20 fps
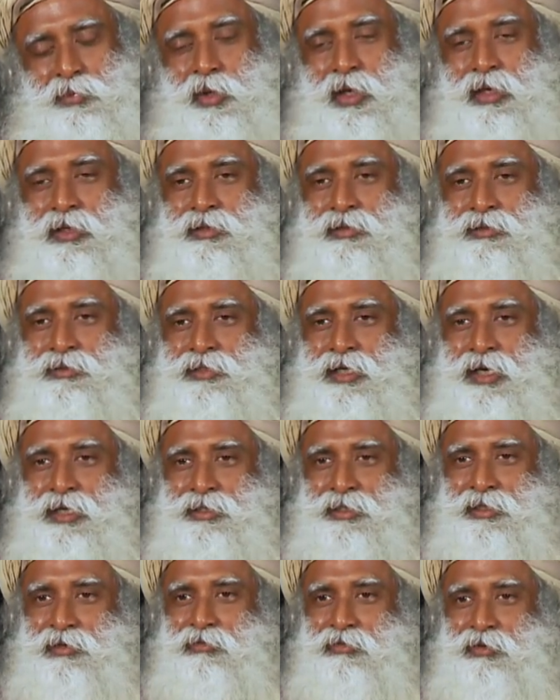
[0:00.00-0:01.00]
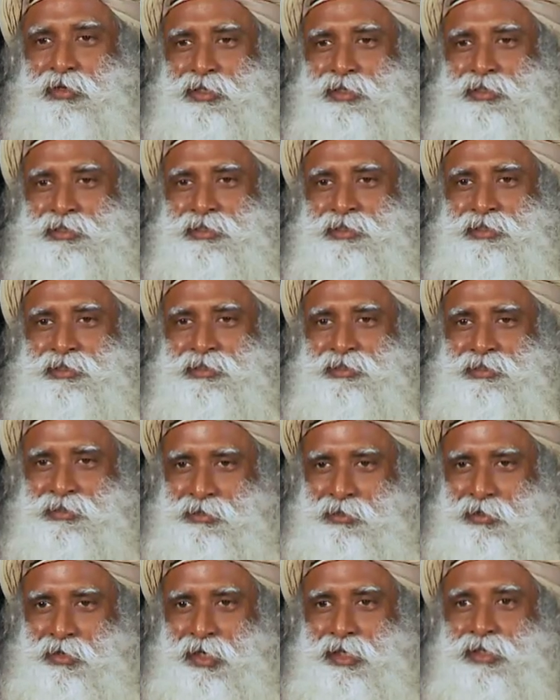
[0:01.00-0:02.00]
one title for it,
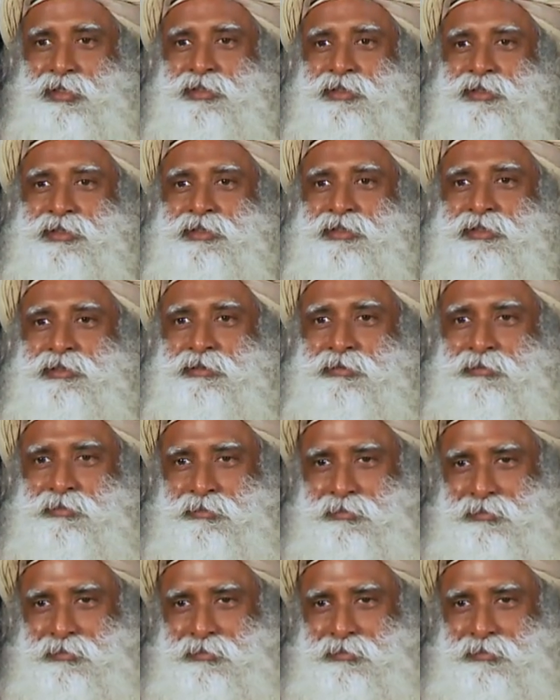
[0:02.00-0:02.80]
grace.